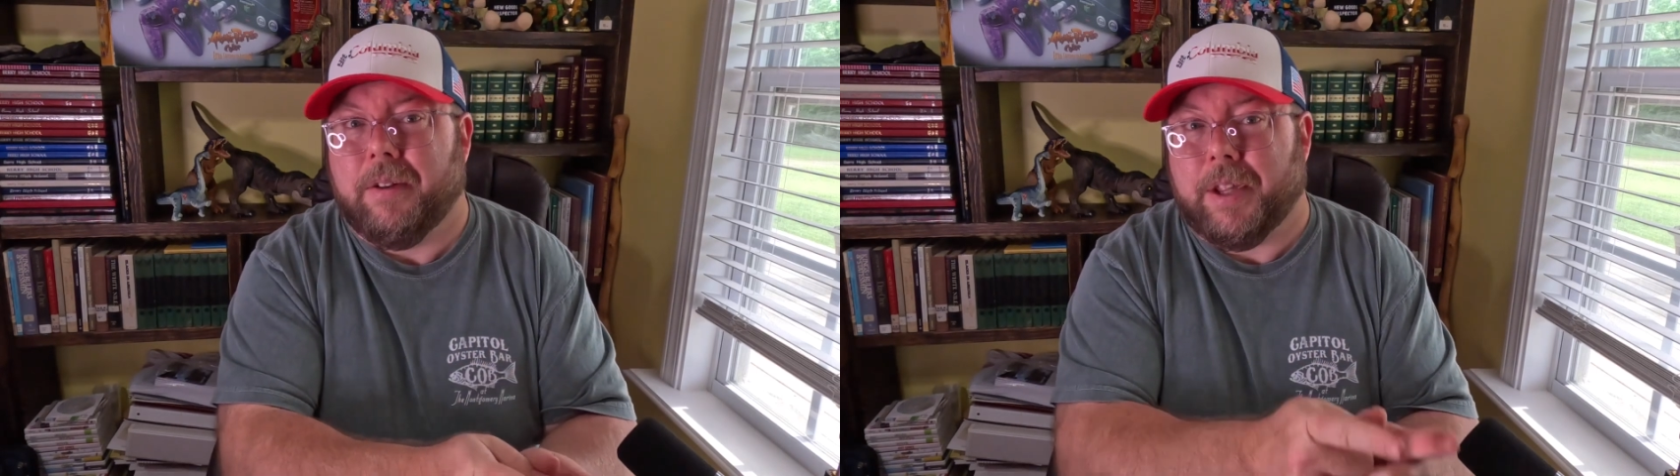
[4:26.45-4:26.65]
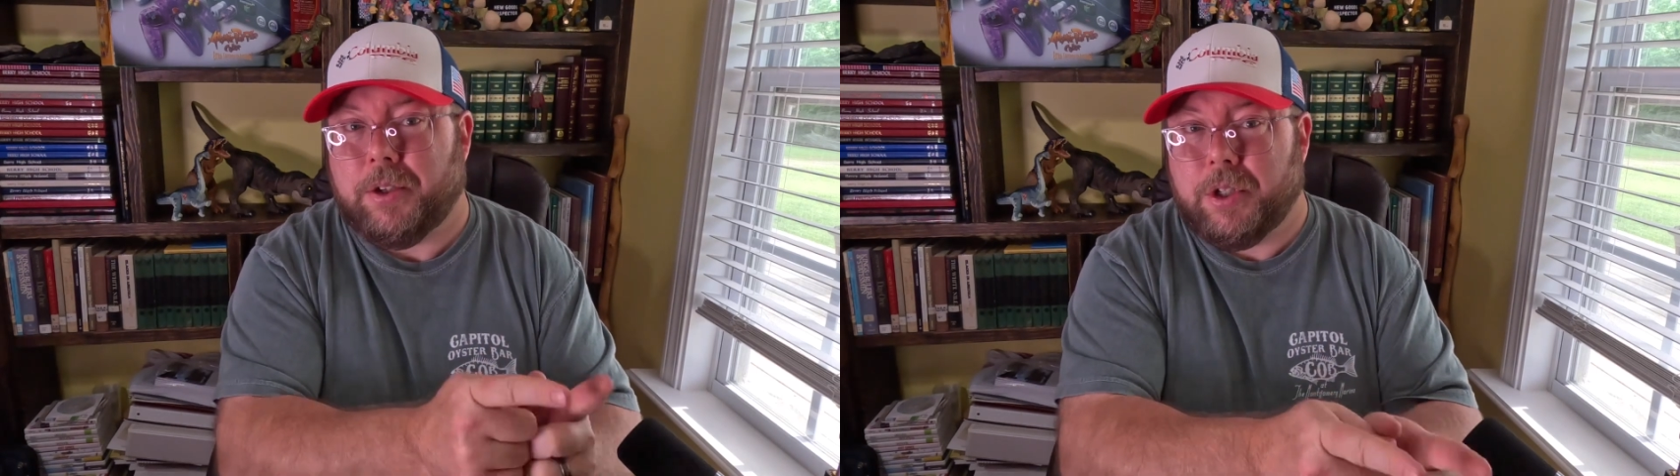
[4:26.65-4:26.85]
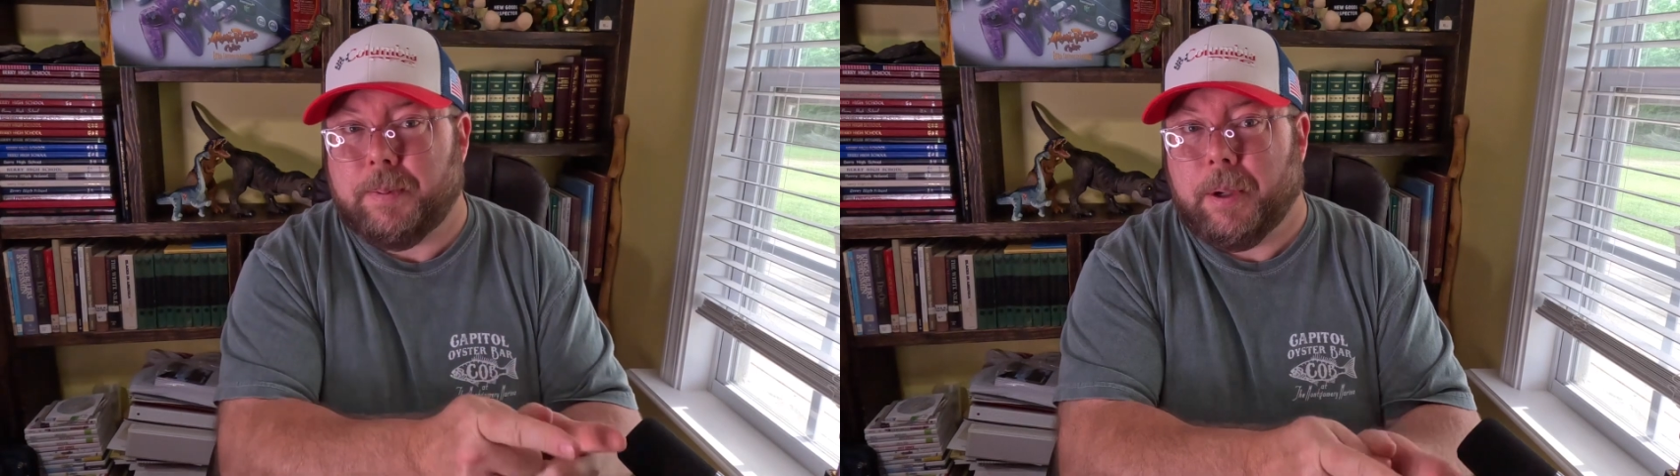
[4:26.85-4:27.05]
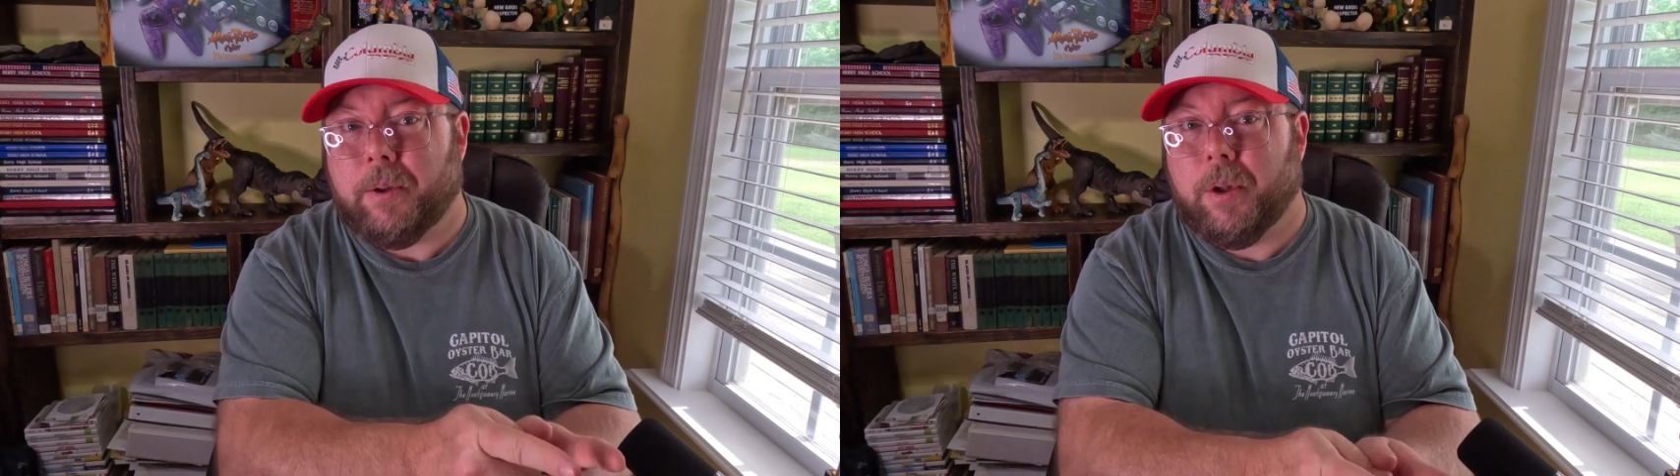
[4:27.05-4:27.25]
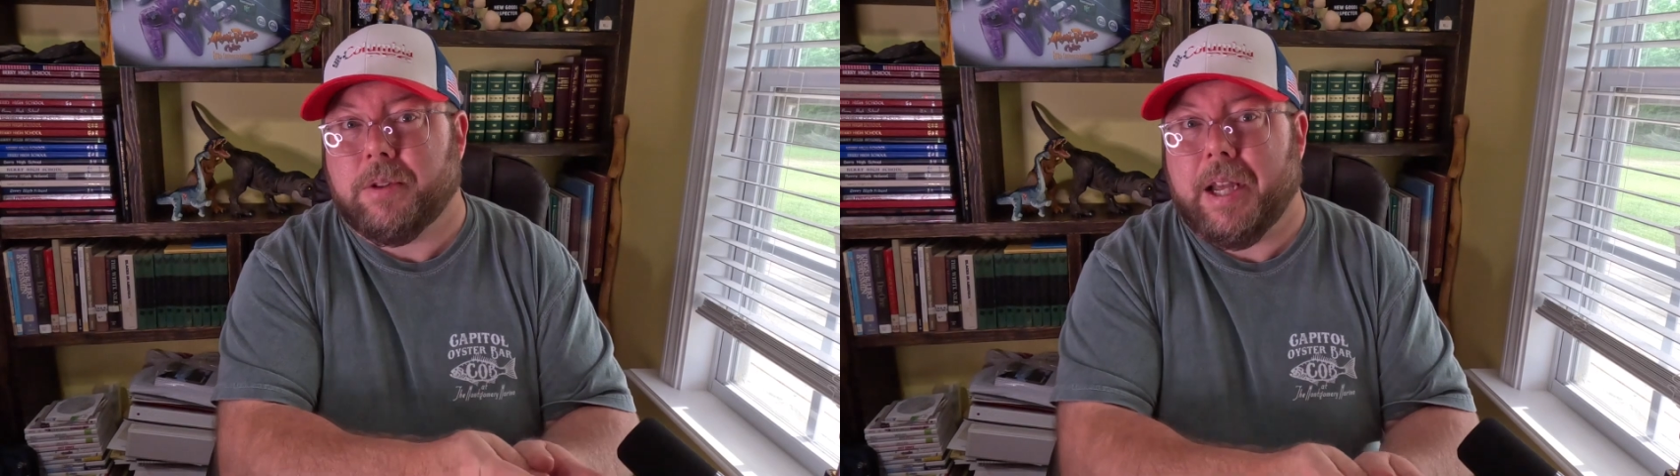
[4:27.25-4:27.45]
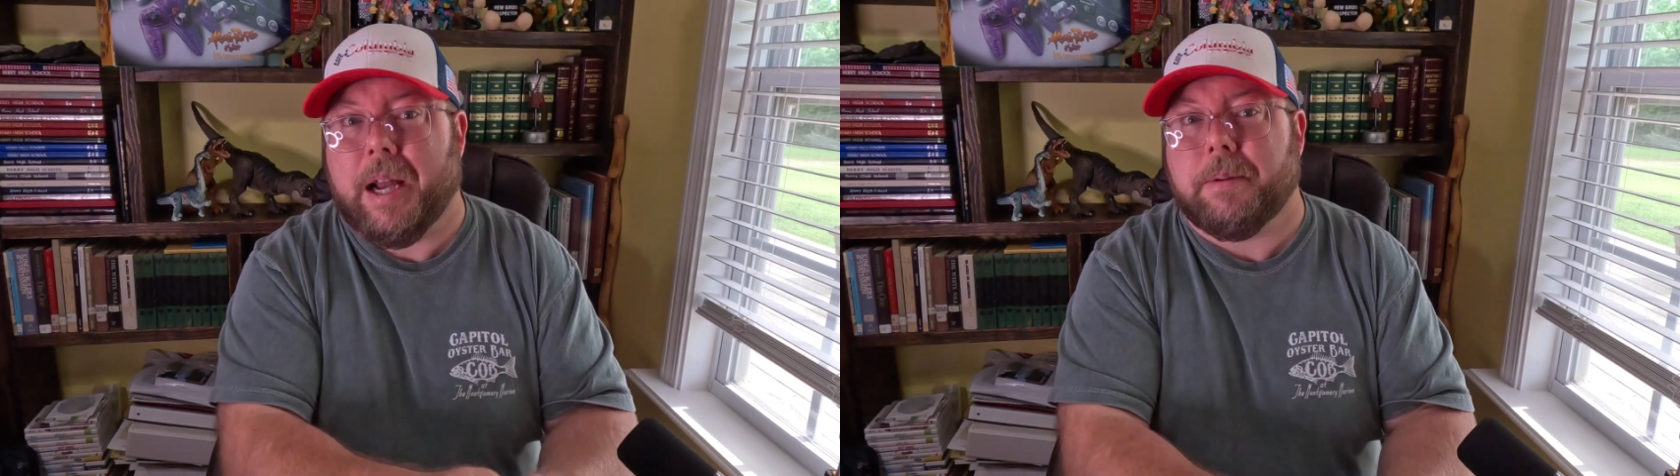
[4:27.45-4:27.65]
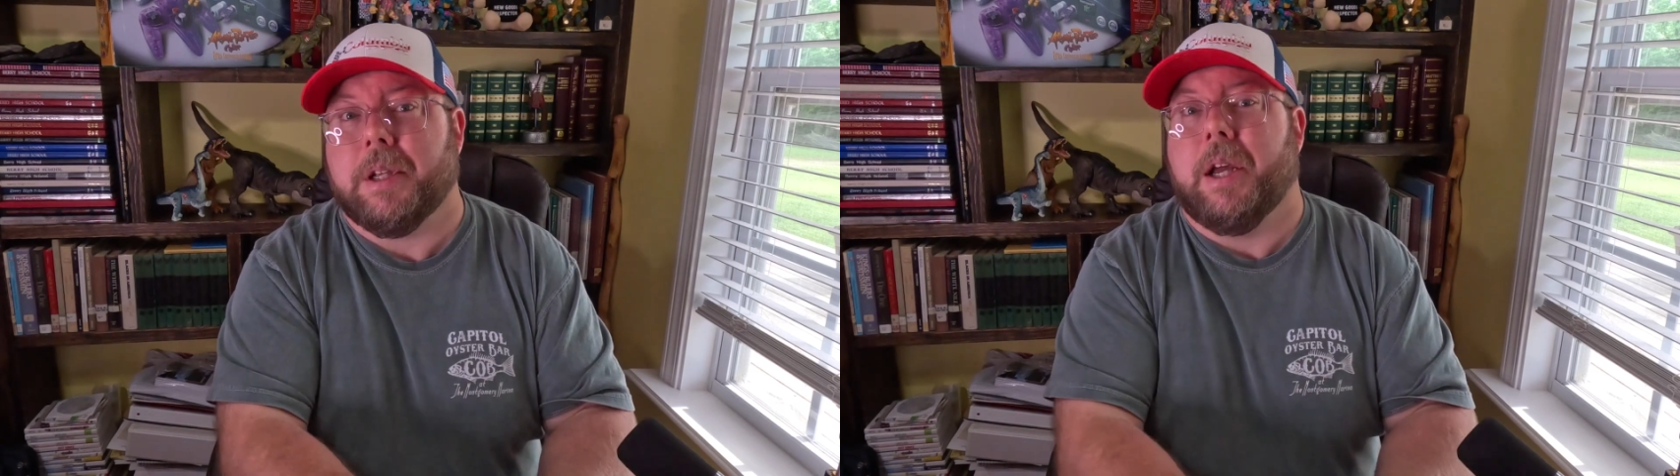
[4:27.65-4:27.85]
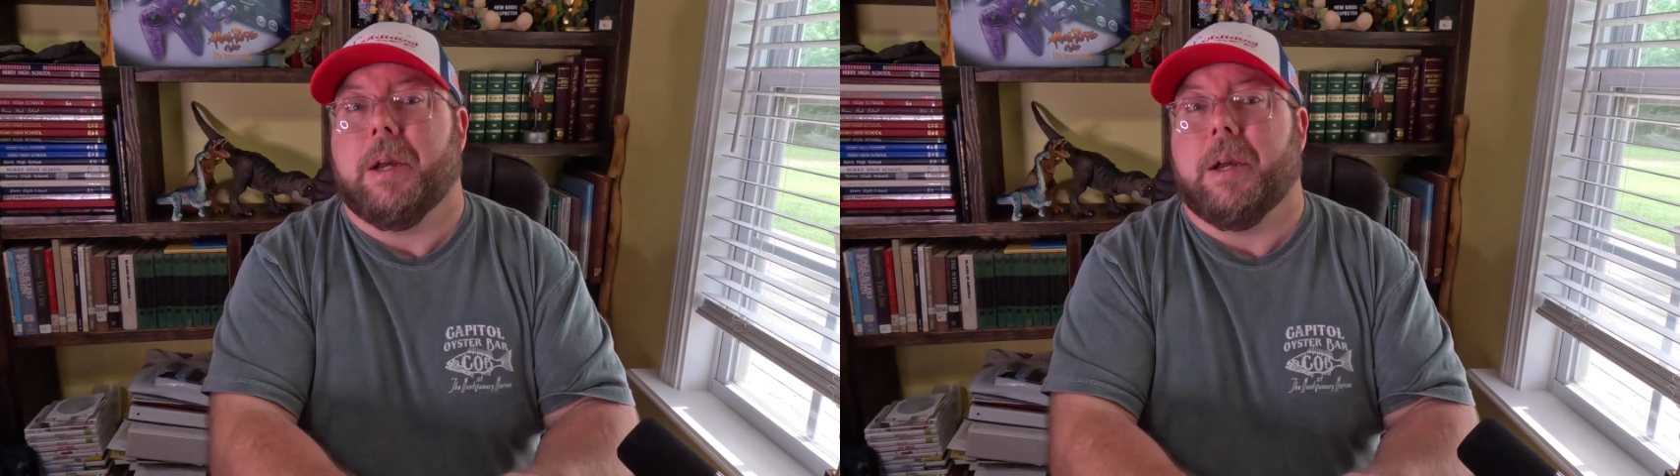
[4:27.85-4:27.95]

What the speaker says: that you spend on those items